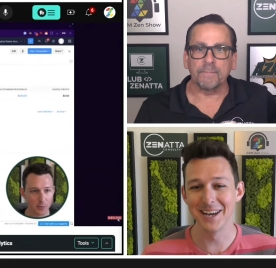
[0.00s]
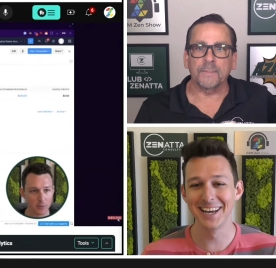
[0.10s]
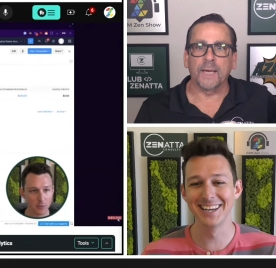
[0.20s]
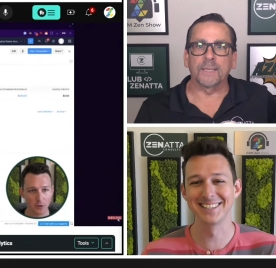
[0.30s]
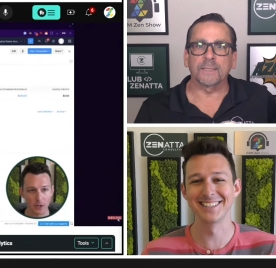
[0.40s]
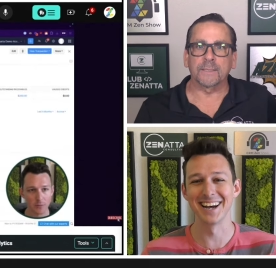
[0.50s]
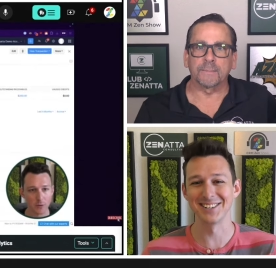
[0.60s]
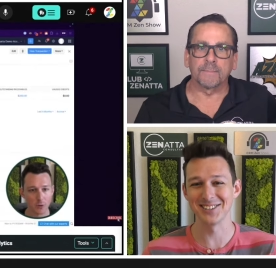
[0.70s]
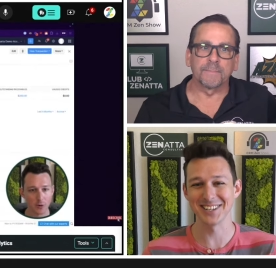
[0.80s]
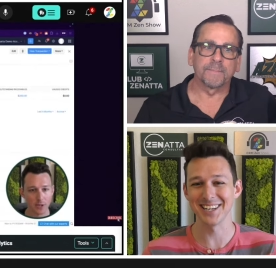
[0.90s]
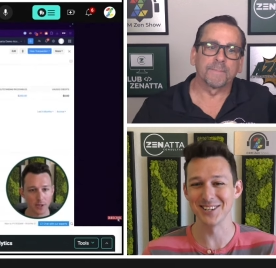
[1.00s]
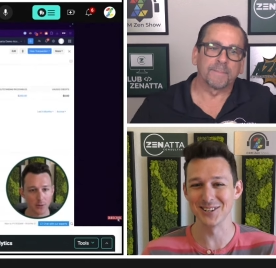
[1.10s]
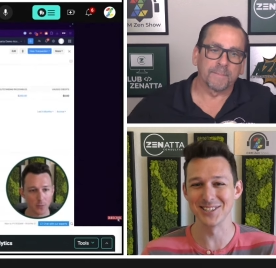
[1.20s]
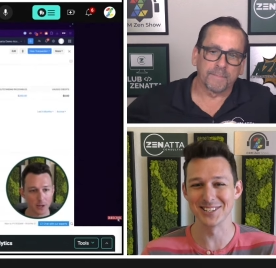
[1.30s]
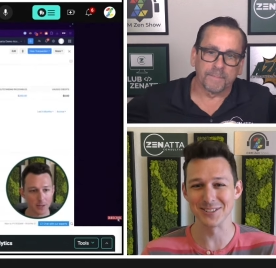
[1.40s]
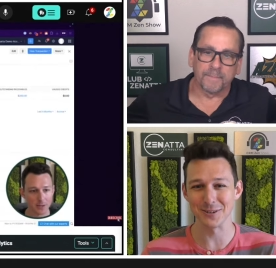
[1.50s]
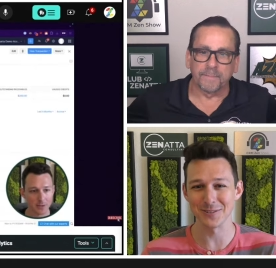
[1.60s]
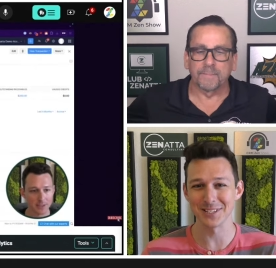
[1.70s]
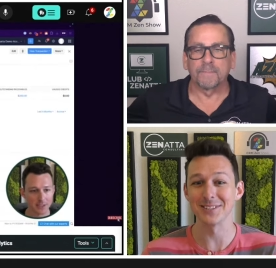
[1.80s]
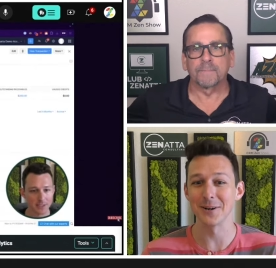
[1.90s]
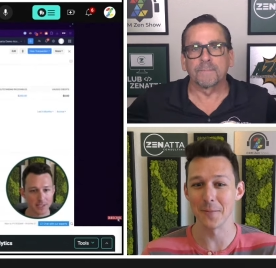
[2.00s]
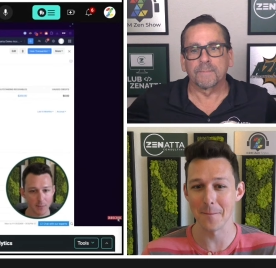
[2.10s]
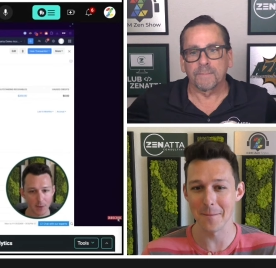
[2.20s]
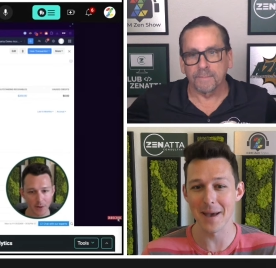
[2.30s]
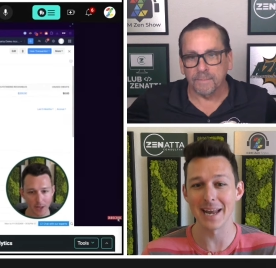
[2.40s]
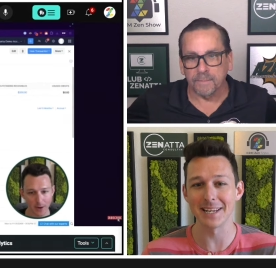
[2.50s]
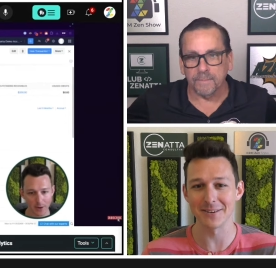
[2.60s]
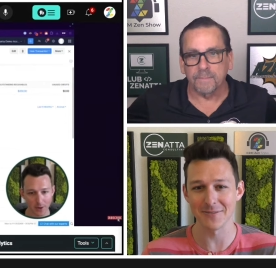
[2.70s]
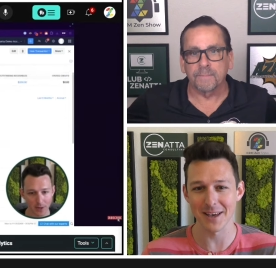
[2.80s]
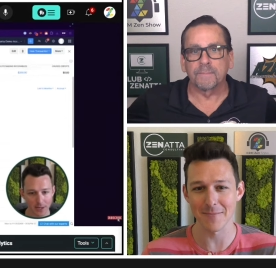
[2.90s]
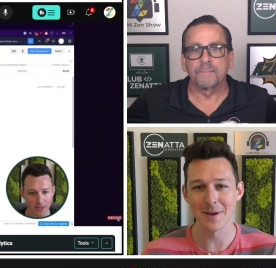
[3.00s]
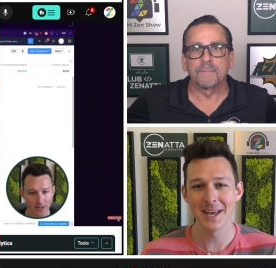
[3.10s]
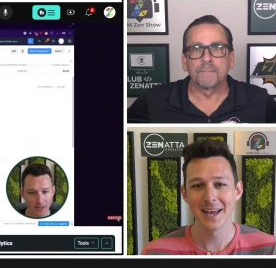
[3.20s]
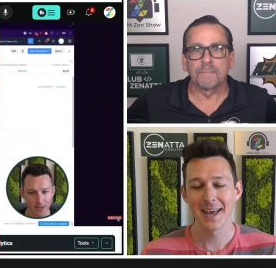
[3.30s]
Speaker 1: yes. it's not just like goods and services. There are many of them.